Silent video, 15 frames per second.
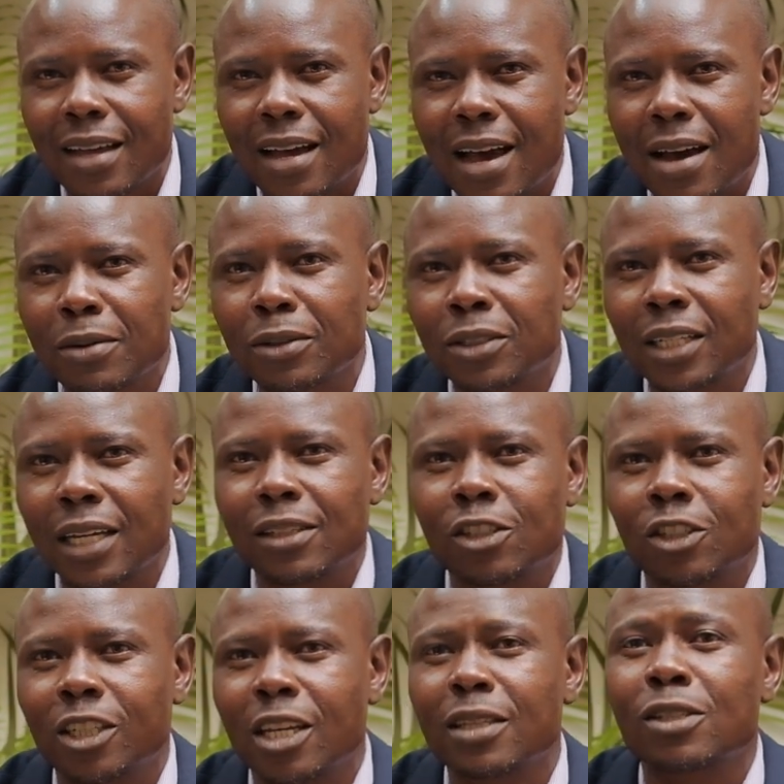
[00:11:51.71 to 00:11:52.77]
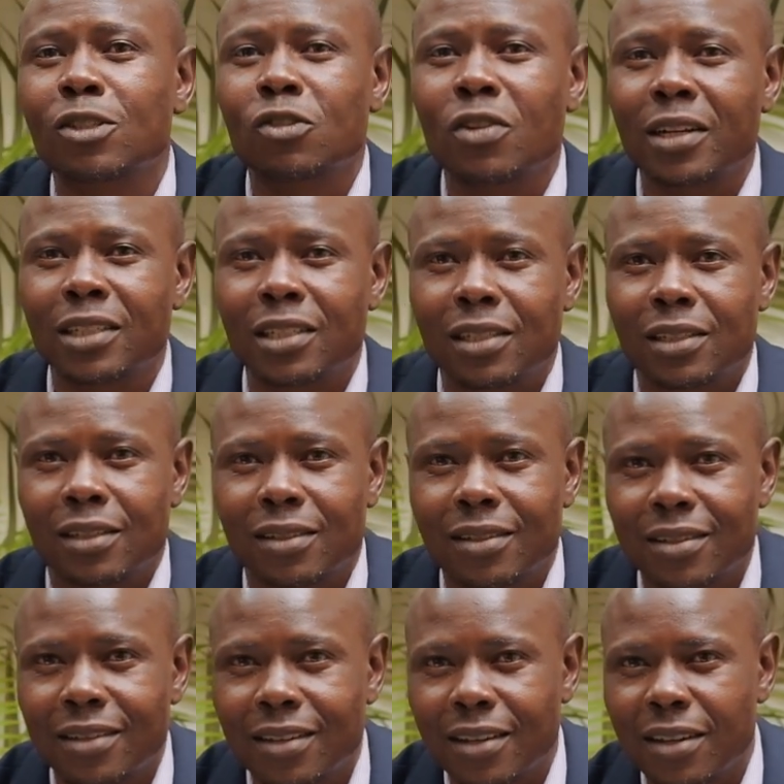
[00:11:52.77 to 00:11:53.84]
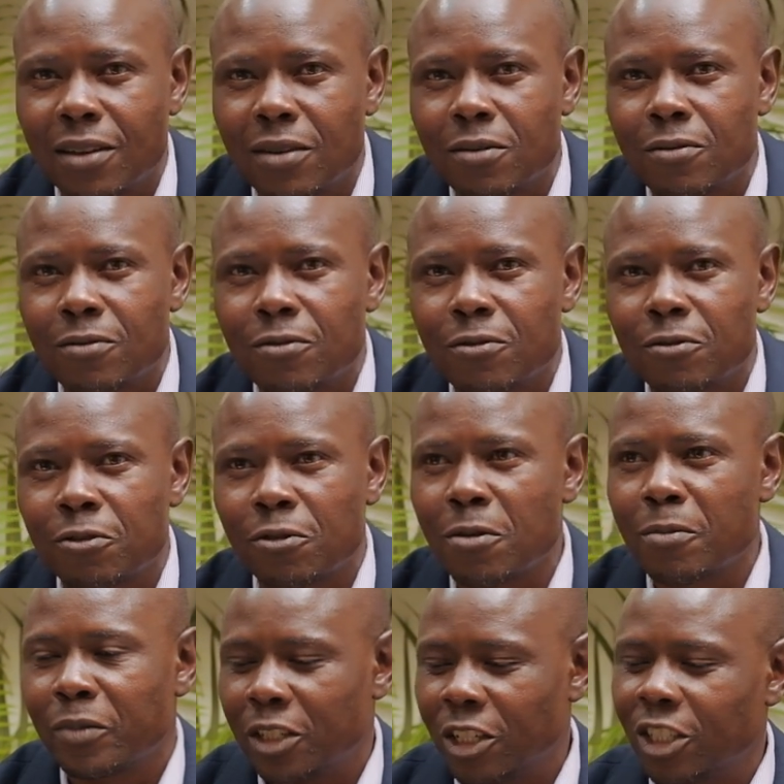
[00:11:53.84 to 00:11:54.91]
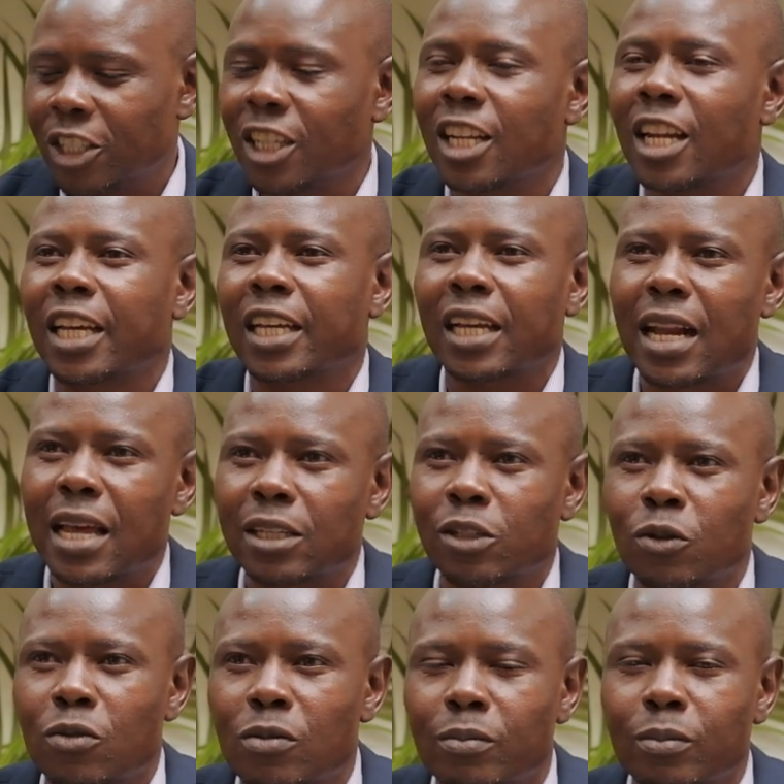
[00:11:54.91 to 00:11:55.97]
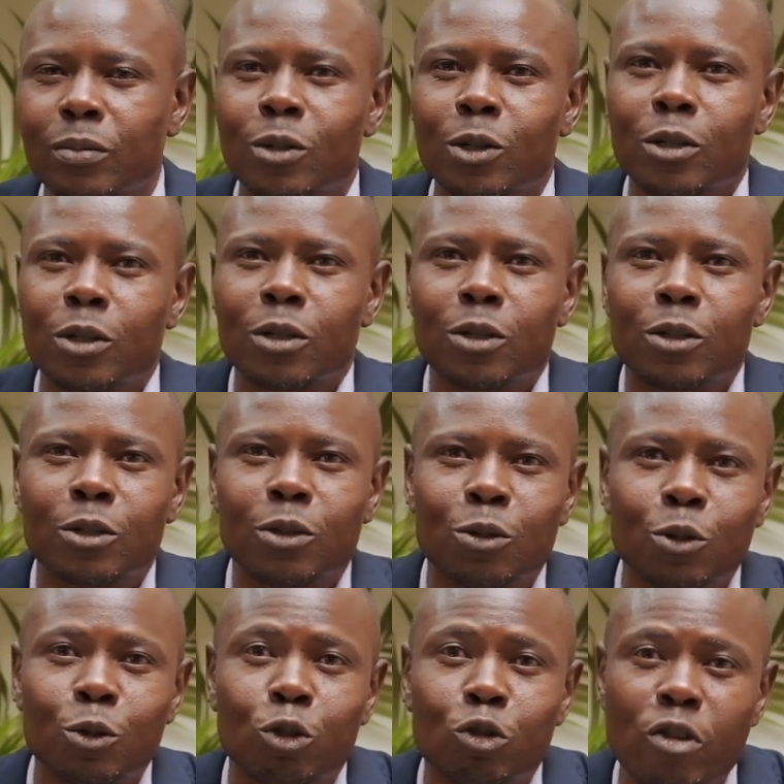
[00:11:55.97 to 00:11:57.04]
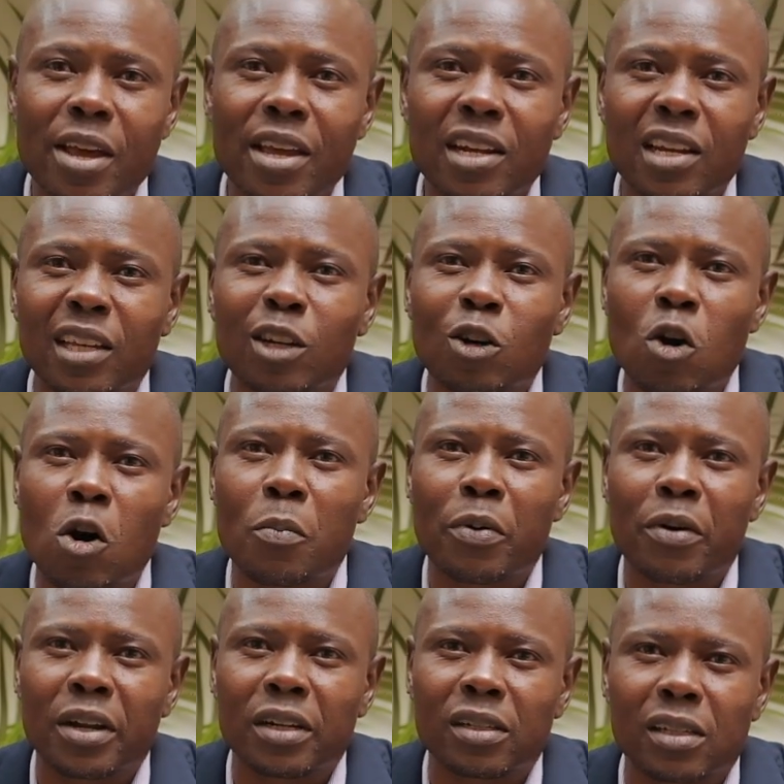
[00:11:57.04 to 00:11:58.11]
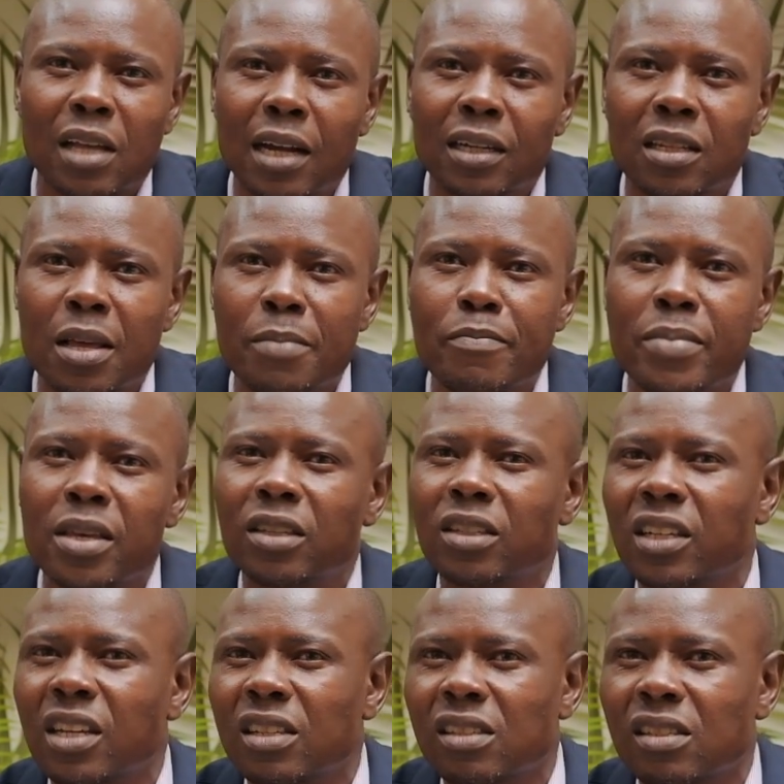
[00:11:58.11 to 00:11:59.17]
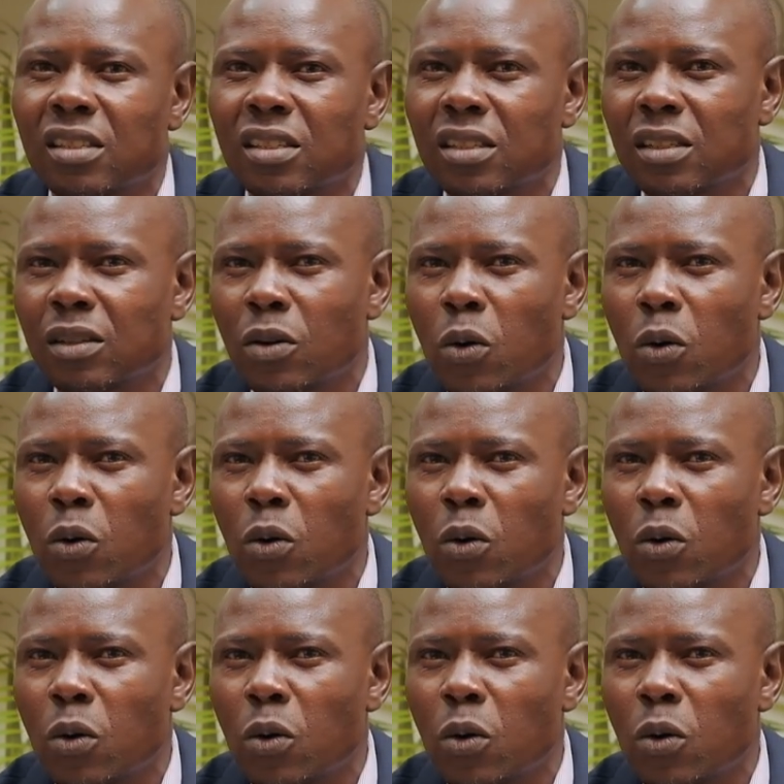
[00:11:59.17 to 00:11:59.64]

I'll just change strategy from teaching in a classroom to training corporates at the beaches, in